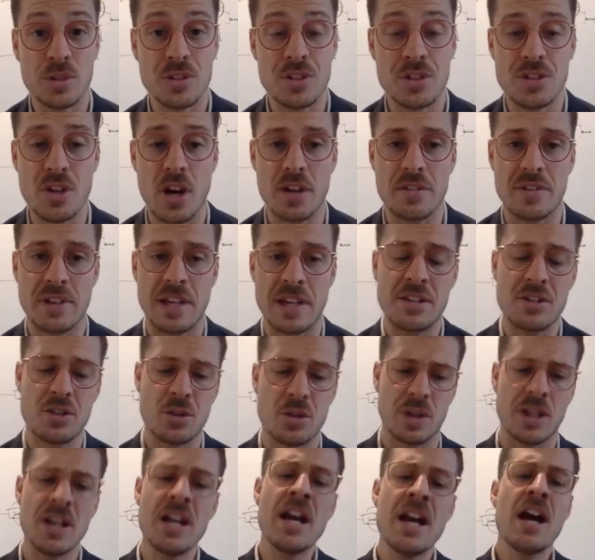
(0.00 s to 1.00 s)
to diving into
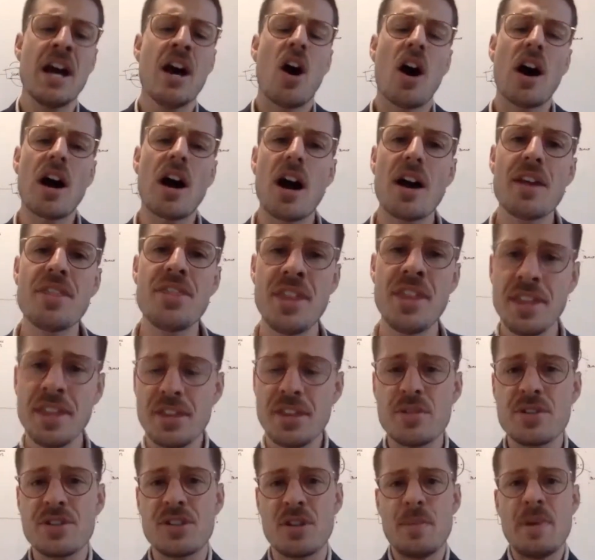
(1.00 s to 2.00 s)
it. I think there
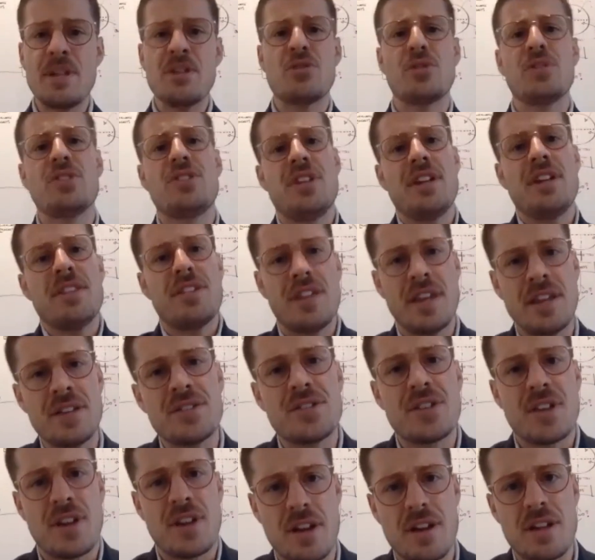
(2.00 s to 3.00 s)
are some interesting things
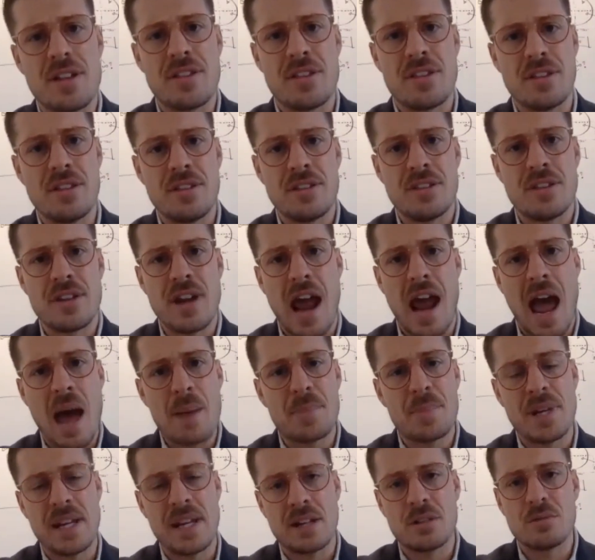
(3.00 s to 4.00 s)
that are
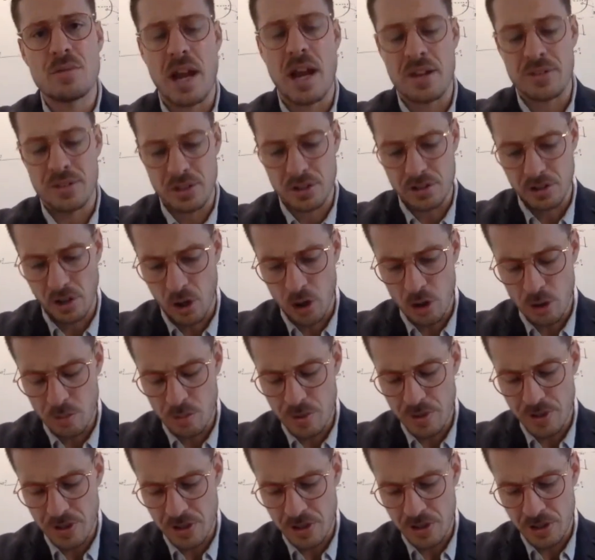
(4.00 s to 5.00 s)
happening around the globe.
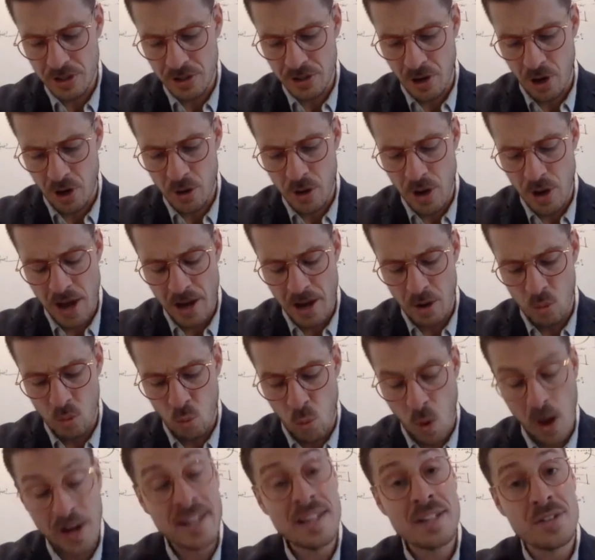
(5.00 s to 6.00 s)
You know,
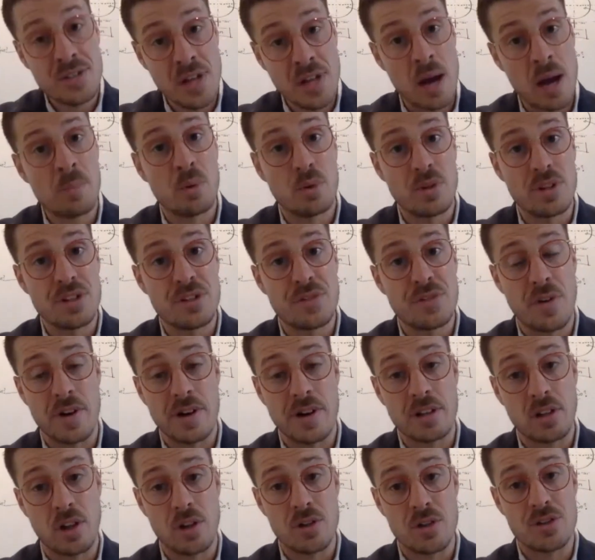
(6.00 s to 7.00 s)
one example that's very
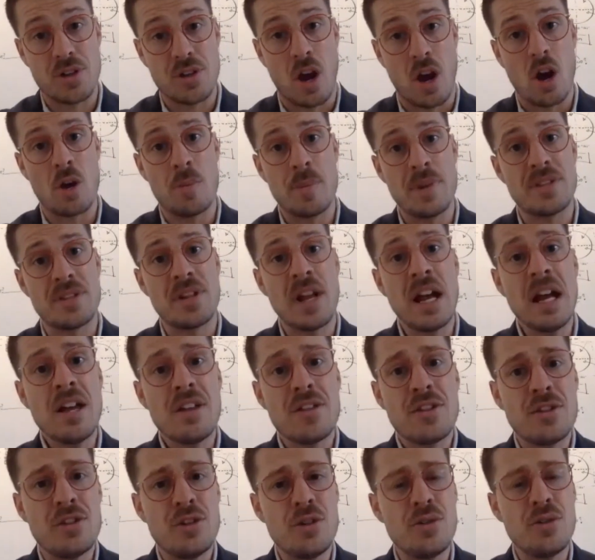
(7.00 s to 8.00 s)
close to home is
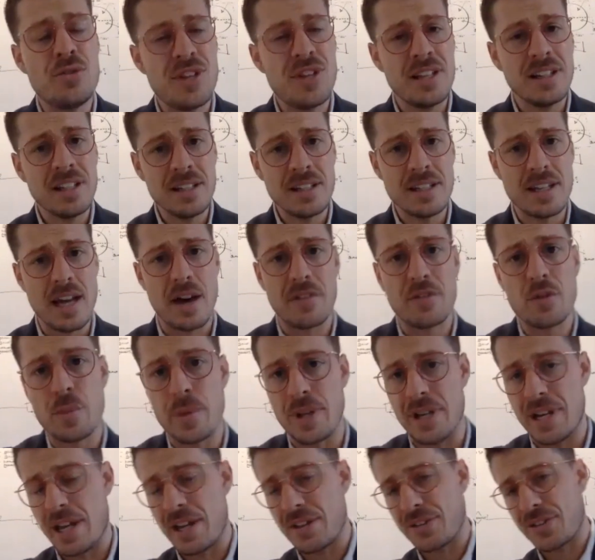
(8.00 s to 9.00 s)
the New Zealand
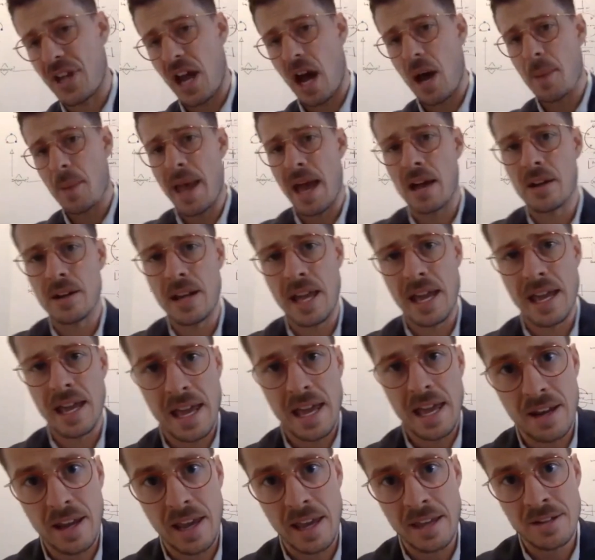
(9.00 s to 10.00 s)
government has come out
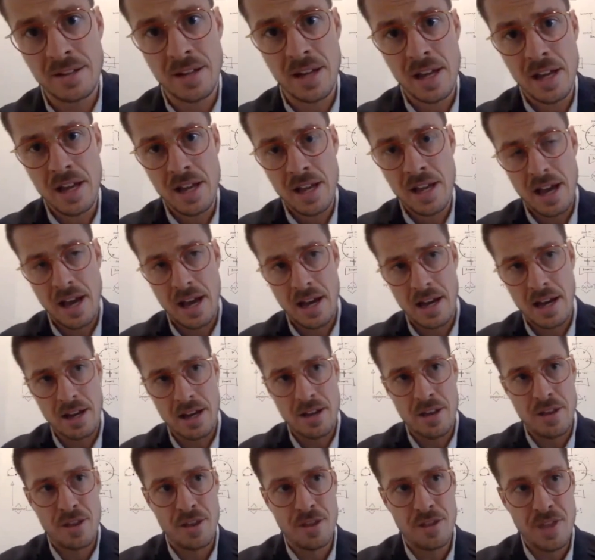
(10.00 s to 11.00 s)
and
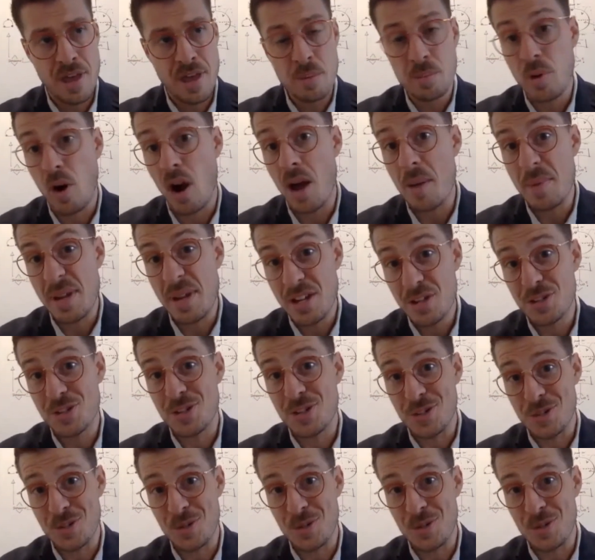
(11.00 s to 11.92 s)
their prime minister is